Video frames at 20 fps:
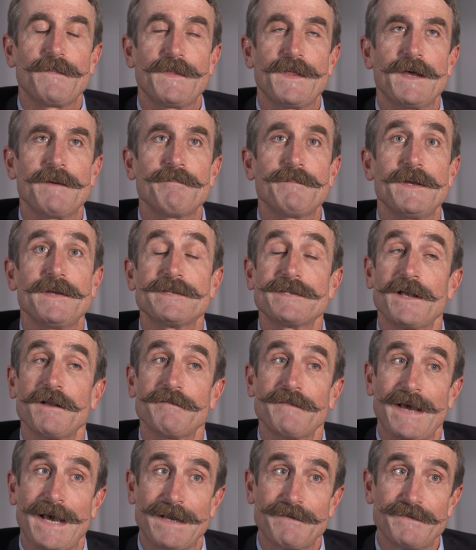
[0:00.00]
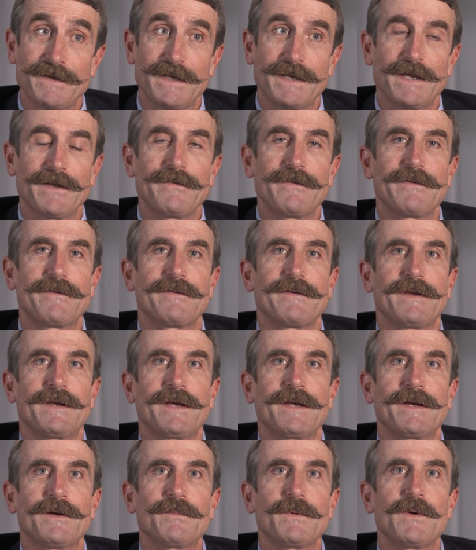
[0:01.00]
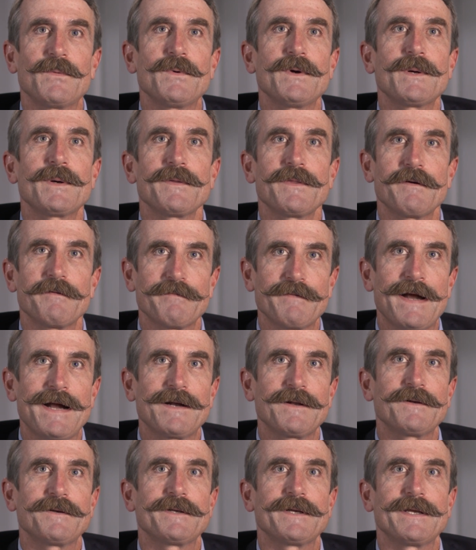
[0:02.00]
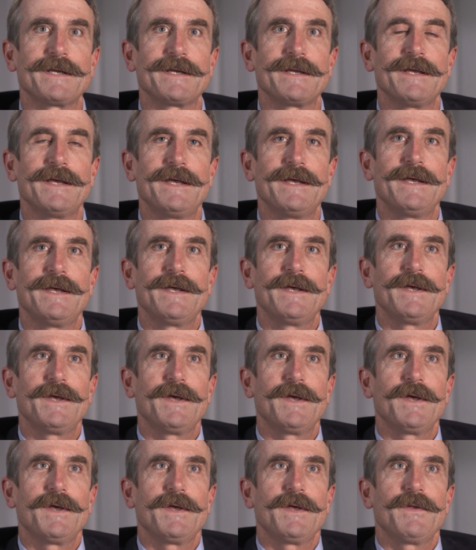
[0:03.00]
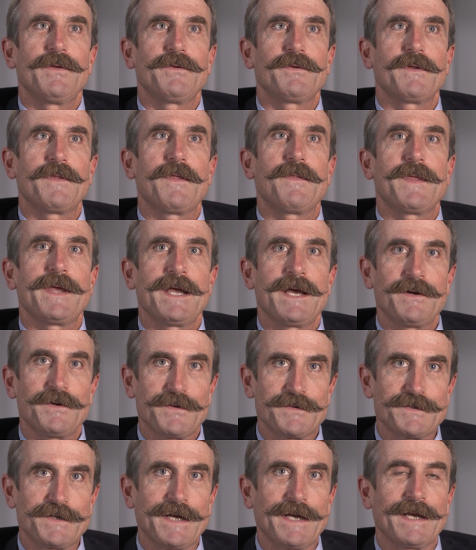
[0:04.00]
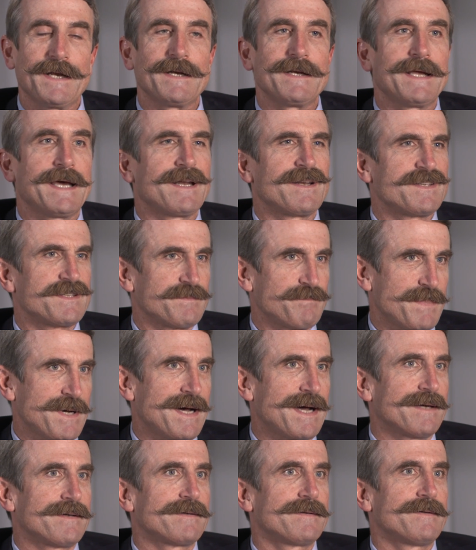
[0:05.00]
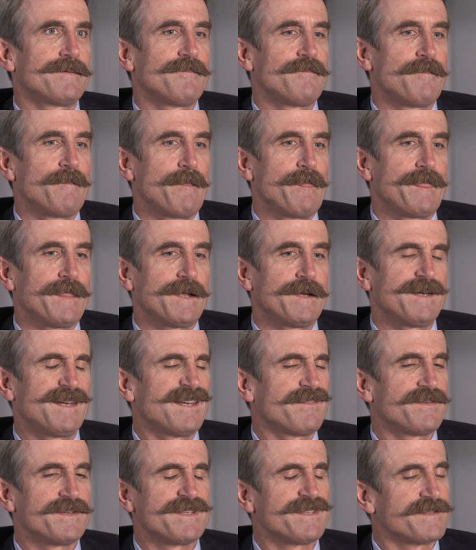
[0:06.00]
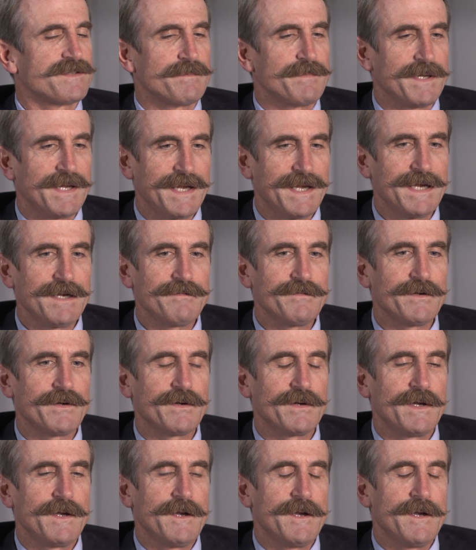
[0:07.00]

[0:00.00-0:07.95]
them be self-advocates and we work with our faculty so that they understand how to spot differences in behavior.